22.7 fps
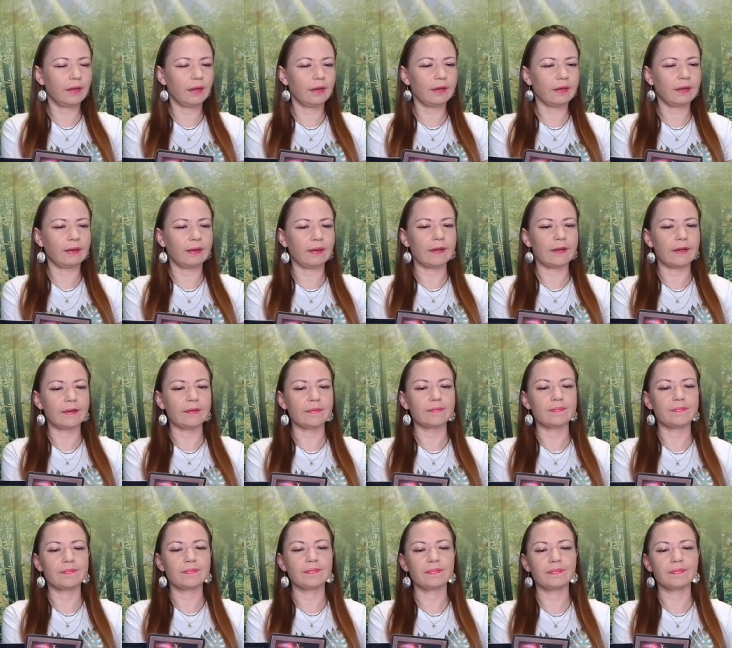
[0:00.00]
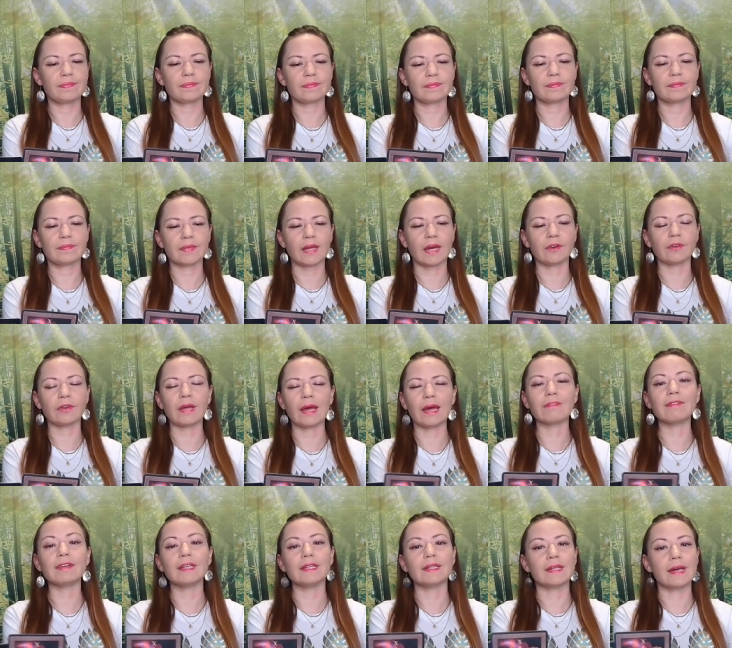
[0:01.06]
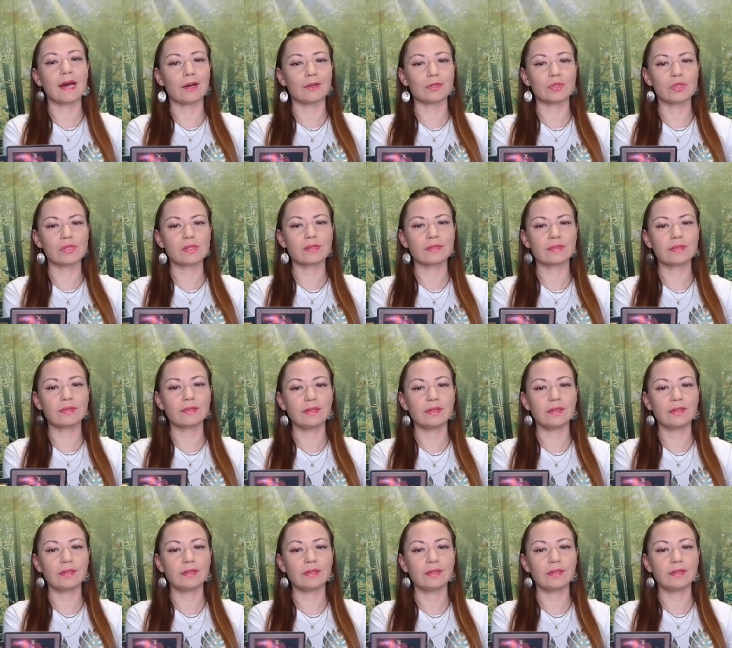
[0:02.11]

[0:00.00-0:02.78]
I don't have any doubts